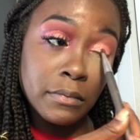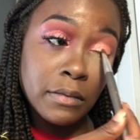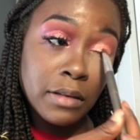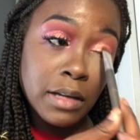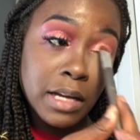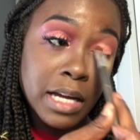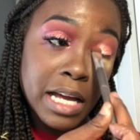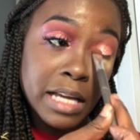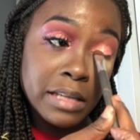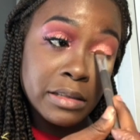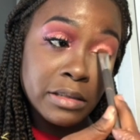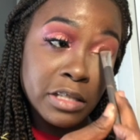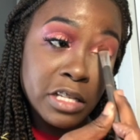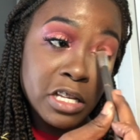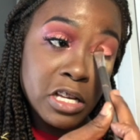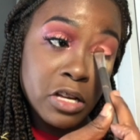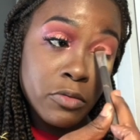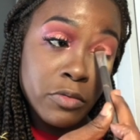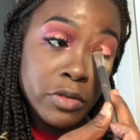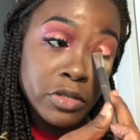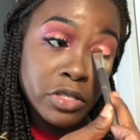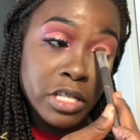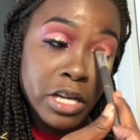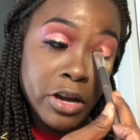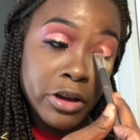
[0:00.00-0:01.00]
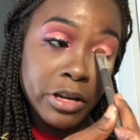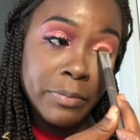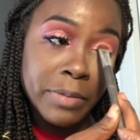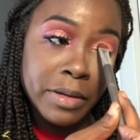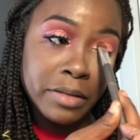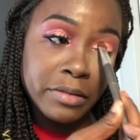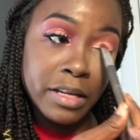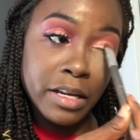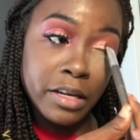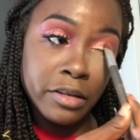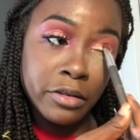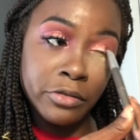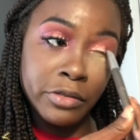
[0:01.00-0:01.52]
I still wish y'all would pick
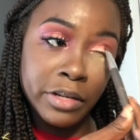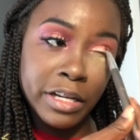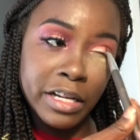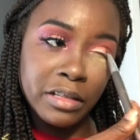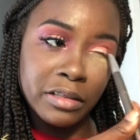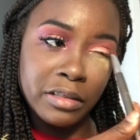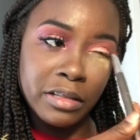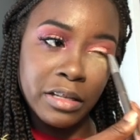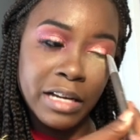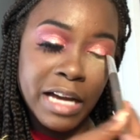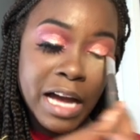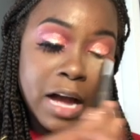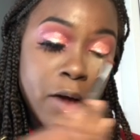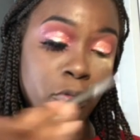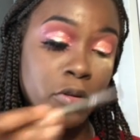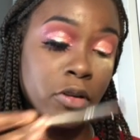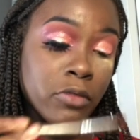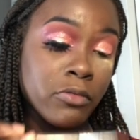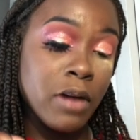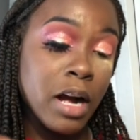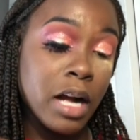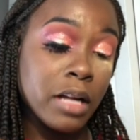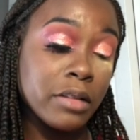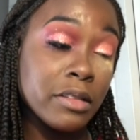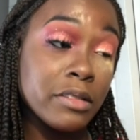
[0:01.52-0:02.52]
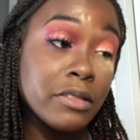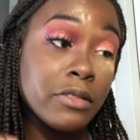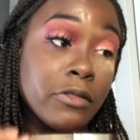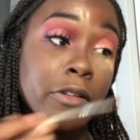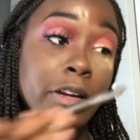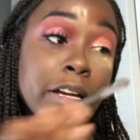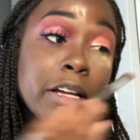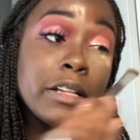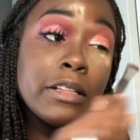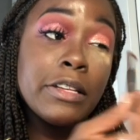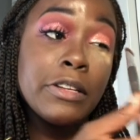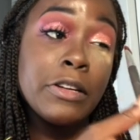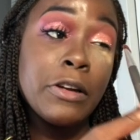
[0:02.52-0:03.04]
that green look. I would have rocked this green
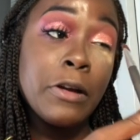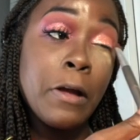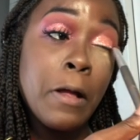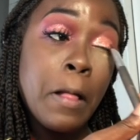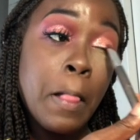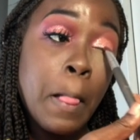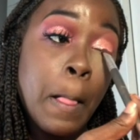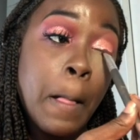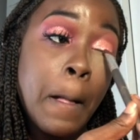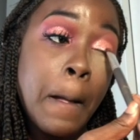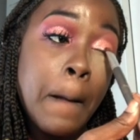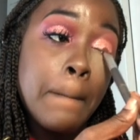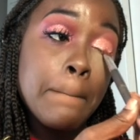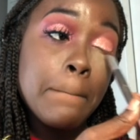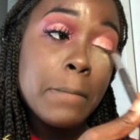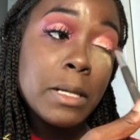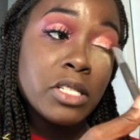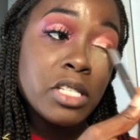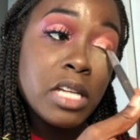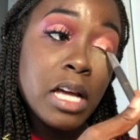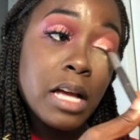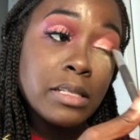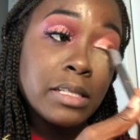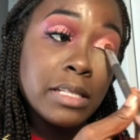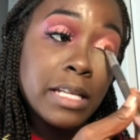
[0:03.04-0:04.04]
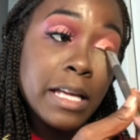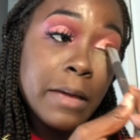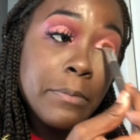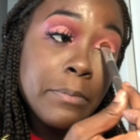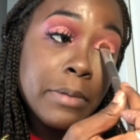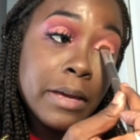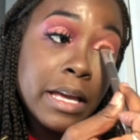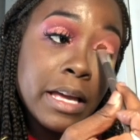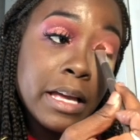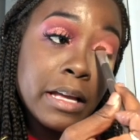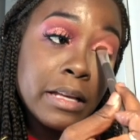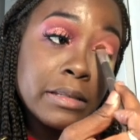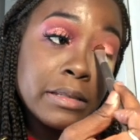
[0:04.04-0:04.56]
glitter. But y'all said
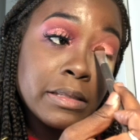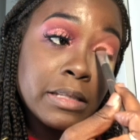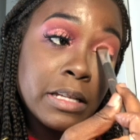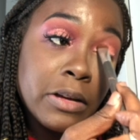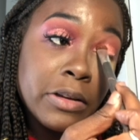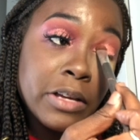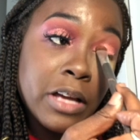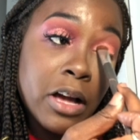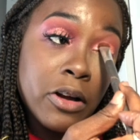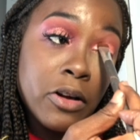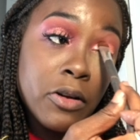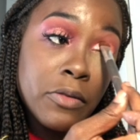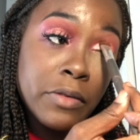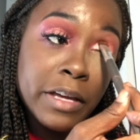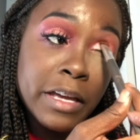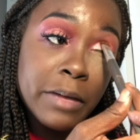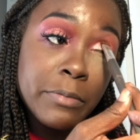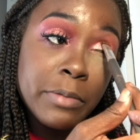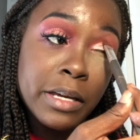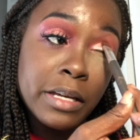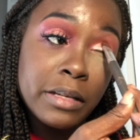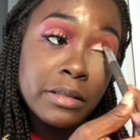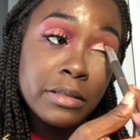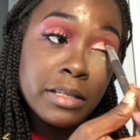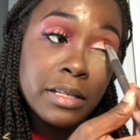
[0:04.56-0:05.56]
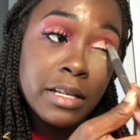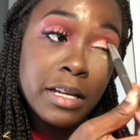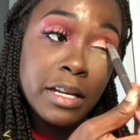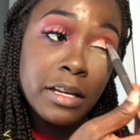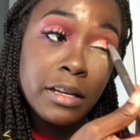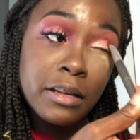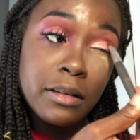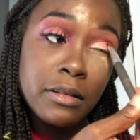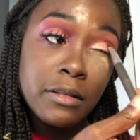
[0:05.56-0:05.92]
pink, so y'all gonna get pink today.